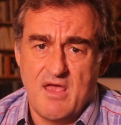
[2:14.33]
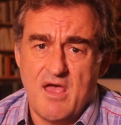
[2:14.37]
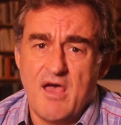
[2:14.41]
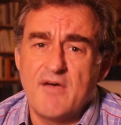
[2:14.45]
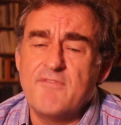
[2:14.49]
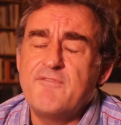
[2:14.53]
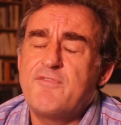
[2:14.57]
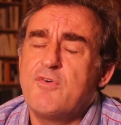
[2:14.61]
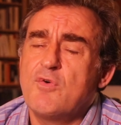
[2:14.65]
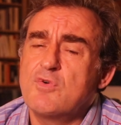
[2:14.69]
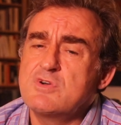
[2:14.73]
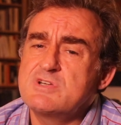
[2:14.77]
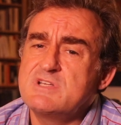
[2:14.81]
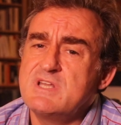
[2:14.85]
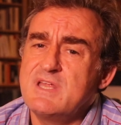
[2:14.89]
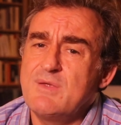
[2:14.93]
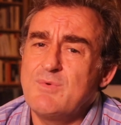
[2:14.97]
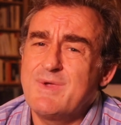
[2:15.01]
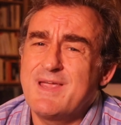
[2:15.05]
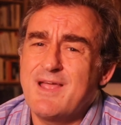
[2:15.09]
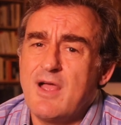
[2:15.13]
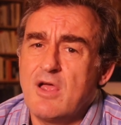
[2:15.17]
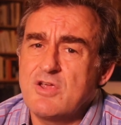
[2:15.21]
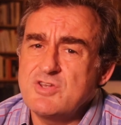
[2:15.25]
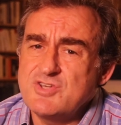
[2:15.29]
Unfortunately,
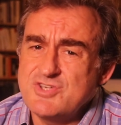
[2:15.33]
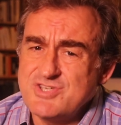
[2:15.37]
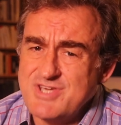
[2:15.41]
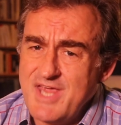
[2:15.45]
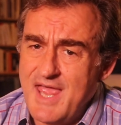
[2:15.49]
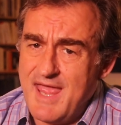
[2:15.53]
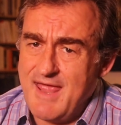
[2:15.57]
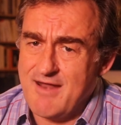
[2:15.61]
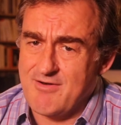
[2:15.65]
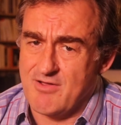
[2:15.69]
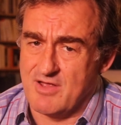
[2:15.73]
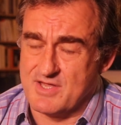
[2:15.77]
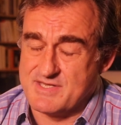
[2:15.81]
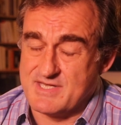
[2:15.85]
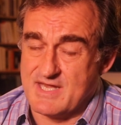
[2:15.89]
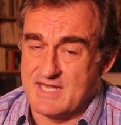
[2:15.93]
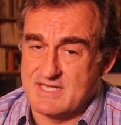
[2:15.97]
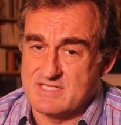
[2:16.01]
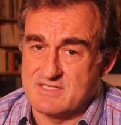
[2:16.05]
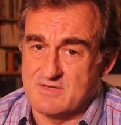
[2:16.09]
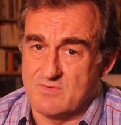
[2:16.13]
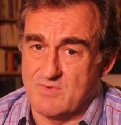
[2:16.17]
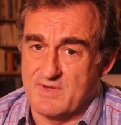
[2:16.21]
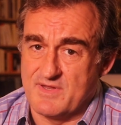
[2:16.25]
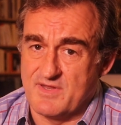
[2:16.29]
we can't share our
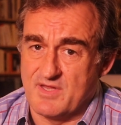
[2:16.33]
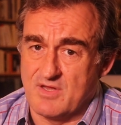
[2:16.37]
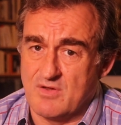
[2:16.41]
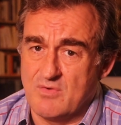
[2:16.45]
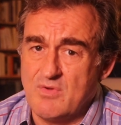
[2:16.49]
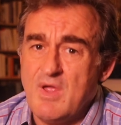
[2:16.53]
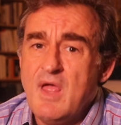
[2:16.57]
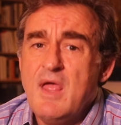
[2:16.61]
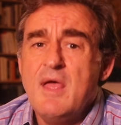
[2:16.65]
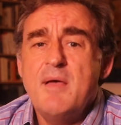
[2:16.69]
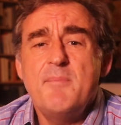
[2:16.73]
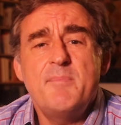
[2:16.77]
data with you,